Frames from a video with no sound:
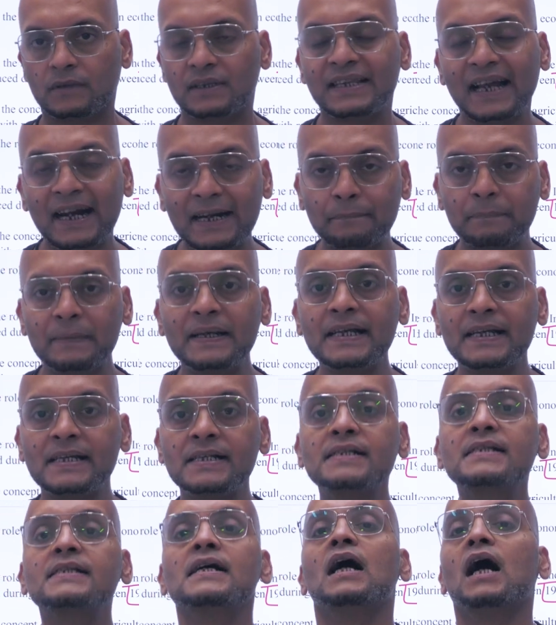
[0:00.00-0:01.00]
That
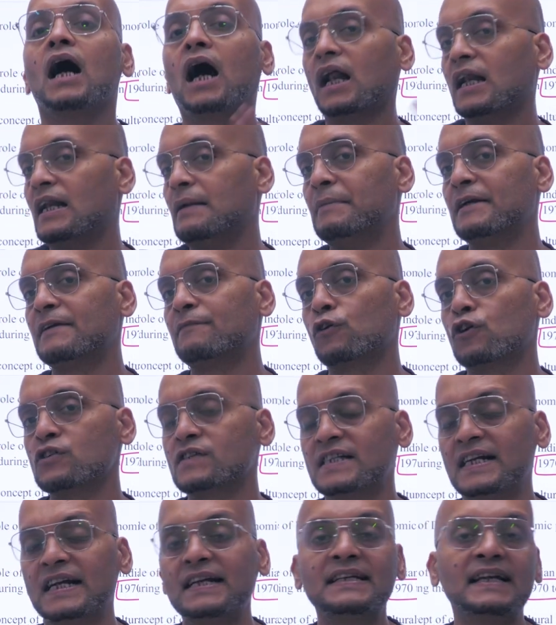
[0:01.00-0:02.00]
means a limit
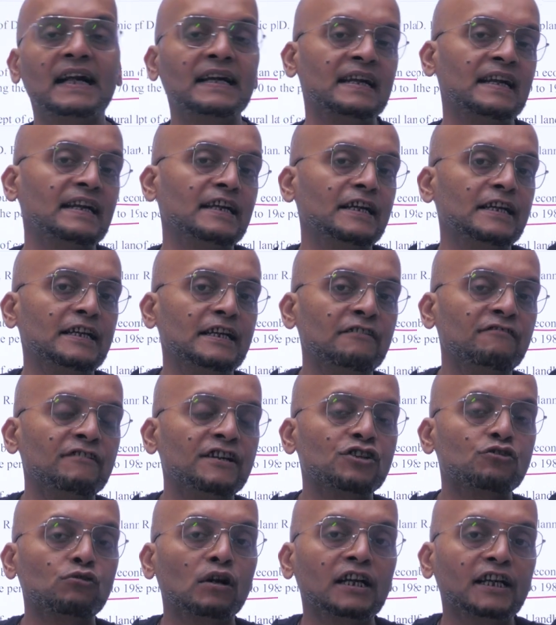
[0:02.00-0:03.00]
was set that an
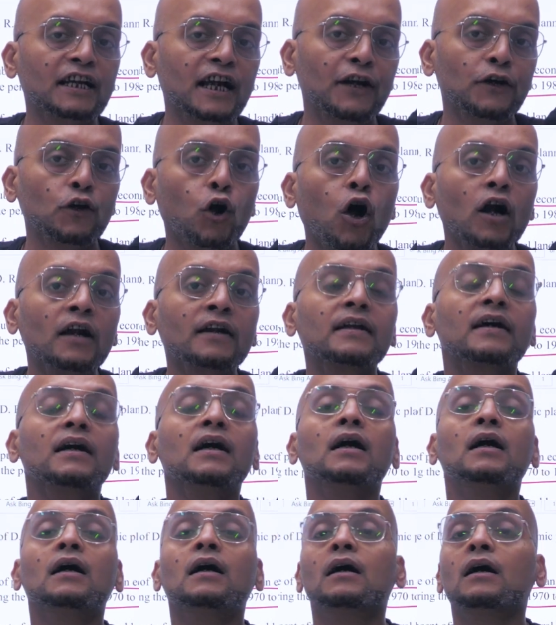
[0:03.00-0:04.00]
individual
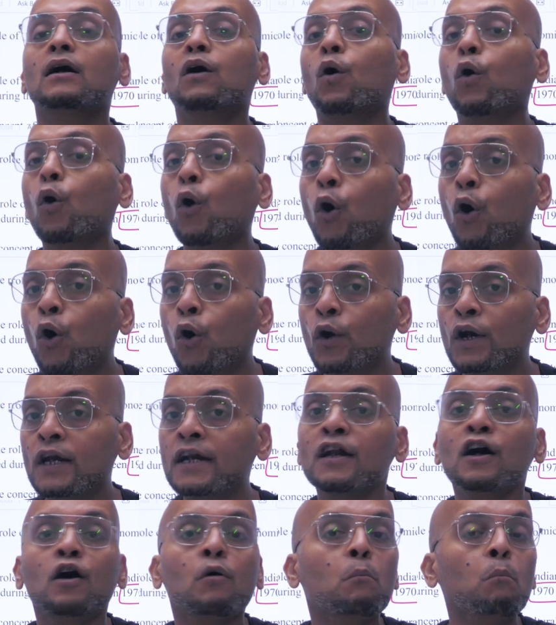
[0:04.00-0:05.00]
cannot
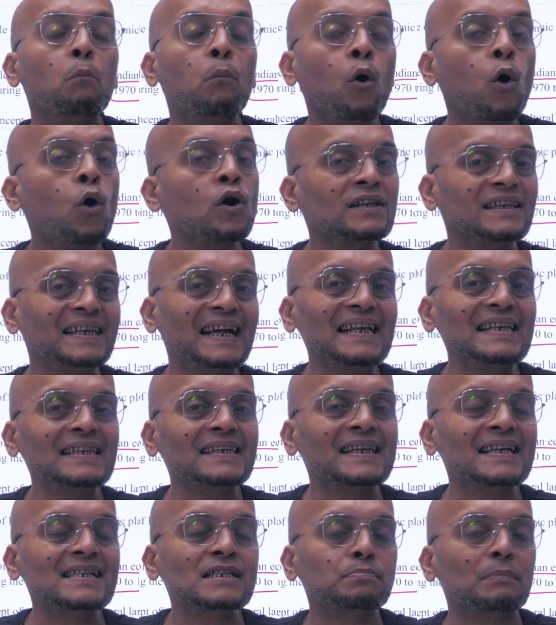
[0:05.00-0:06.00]
own more
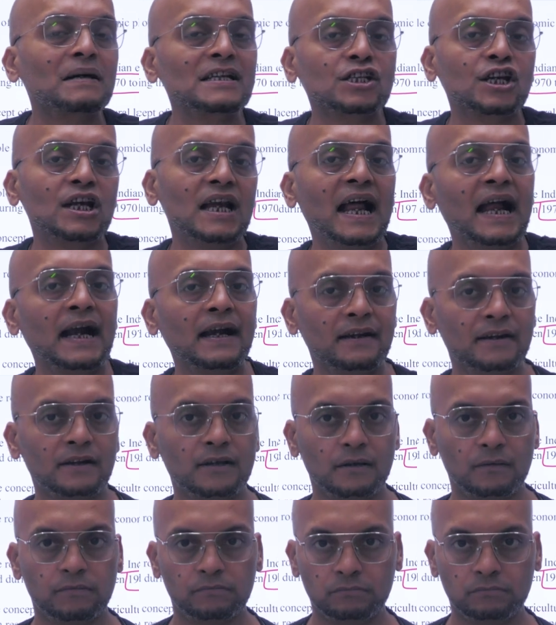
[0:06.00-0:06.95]
than this much land.